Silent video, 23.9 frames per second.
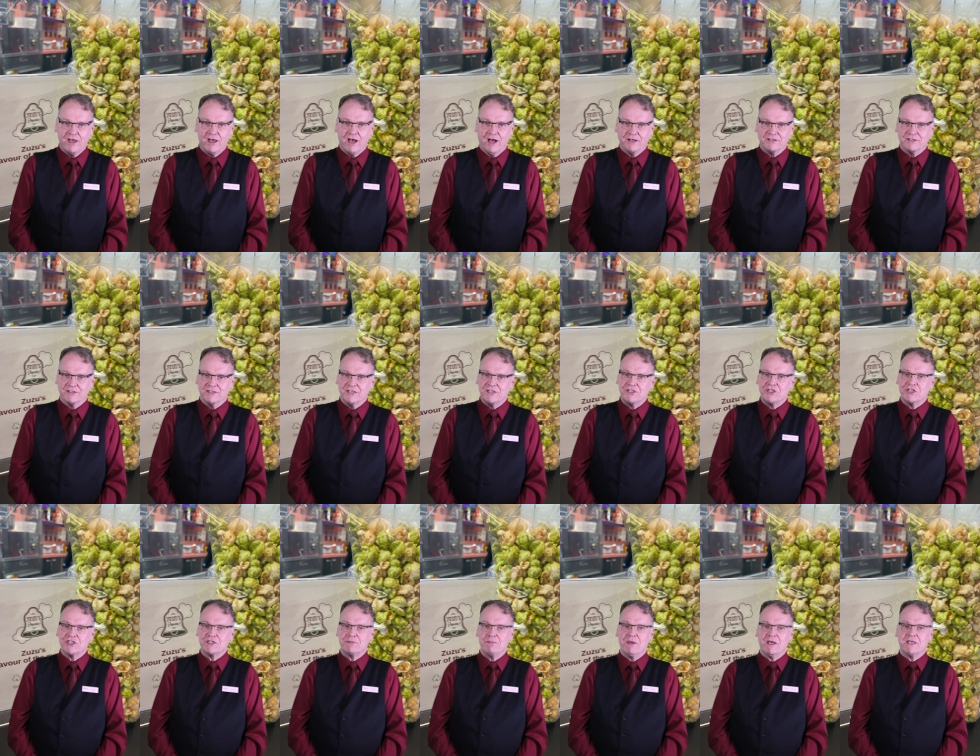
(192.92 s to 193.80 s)
a
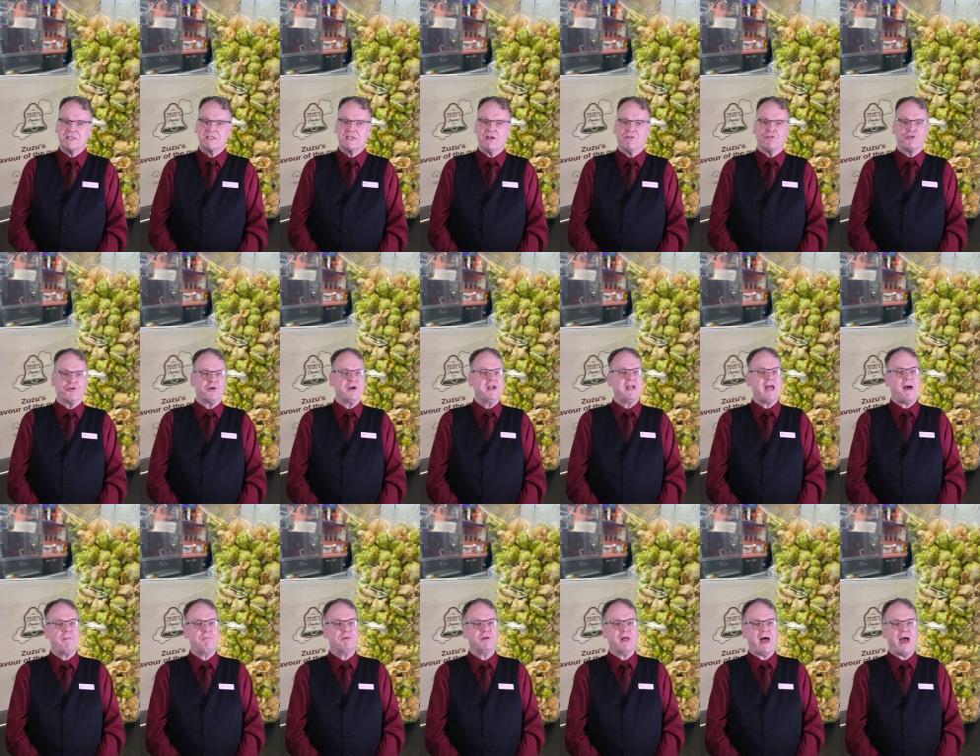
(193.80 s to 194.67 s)
delicious mix of green
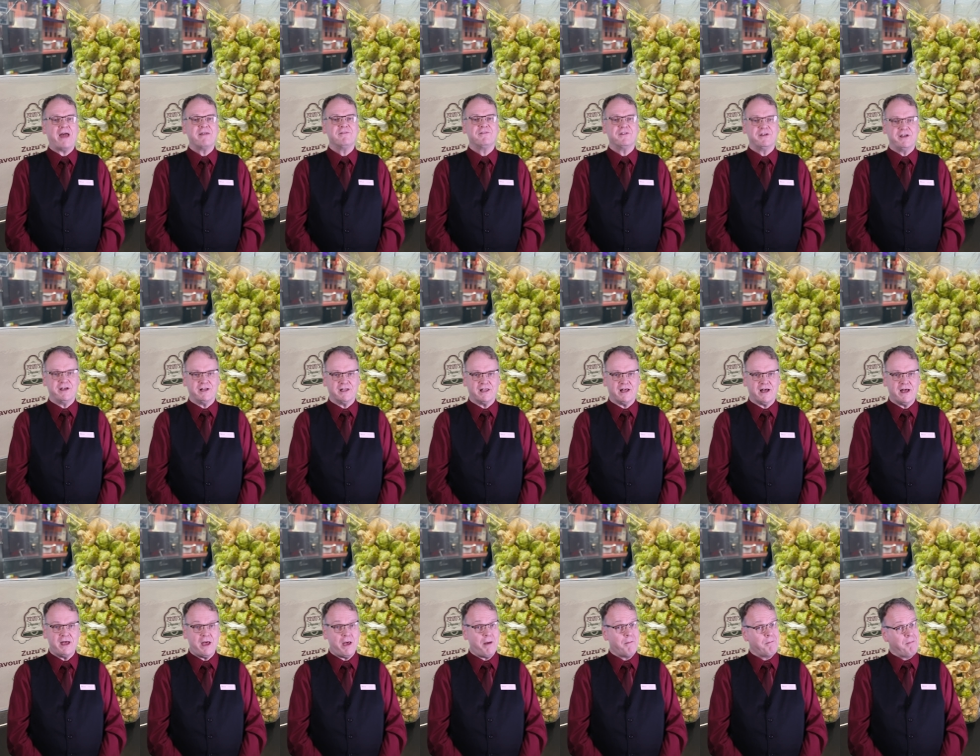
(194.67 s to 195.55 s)
apple and
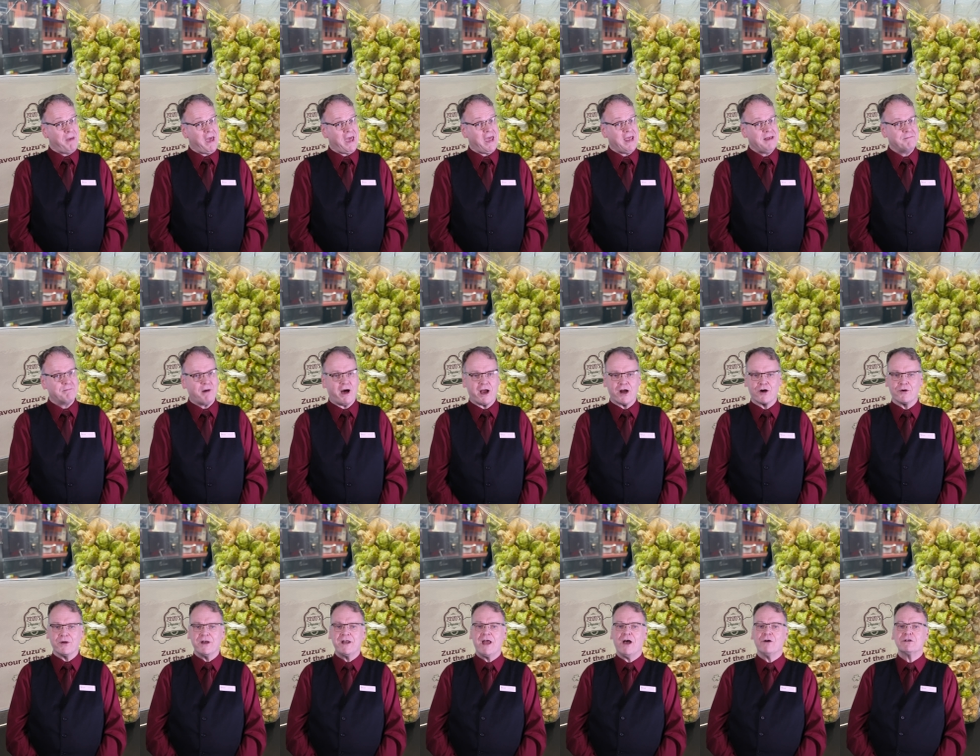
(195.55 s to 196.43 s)
vanilla made by
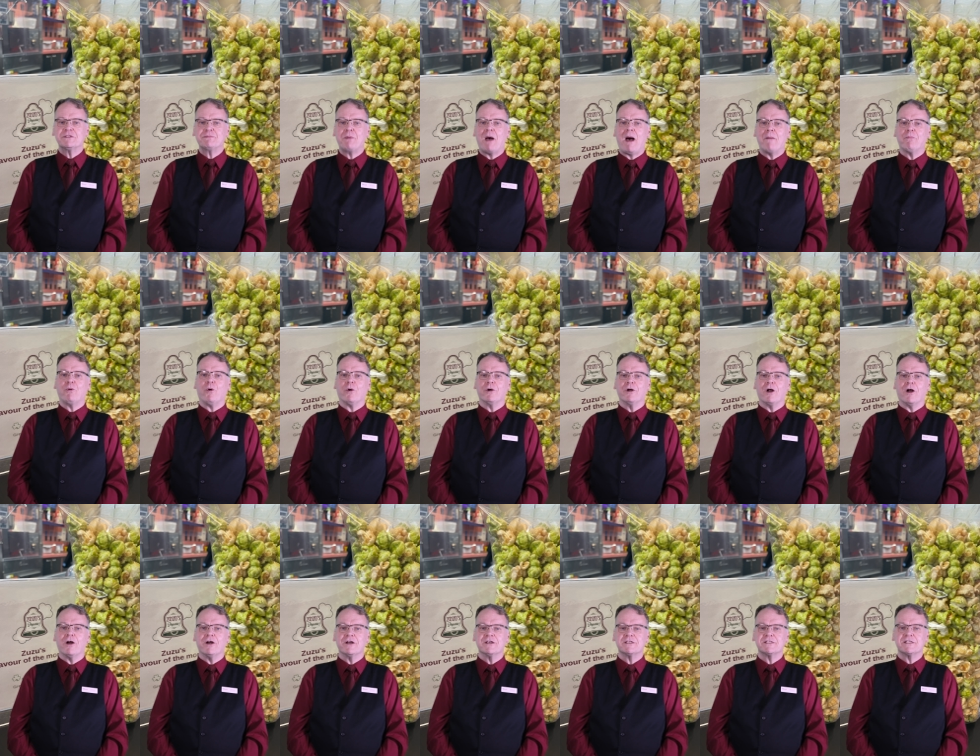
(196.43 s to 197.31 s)
our in-house popcorn
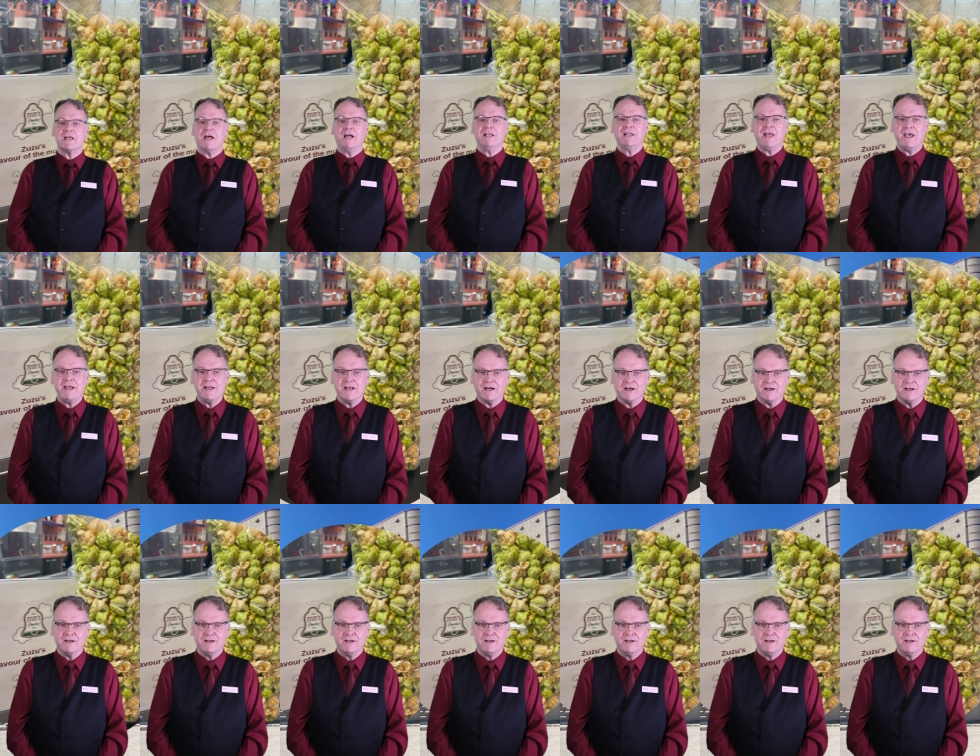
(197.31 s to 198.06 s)
artist, Elena.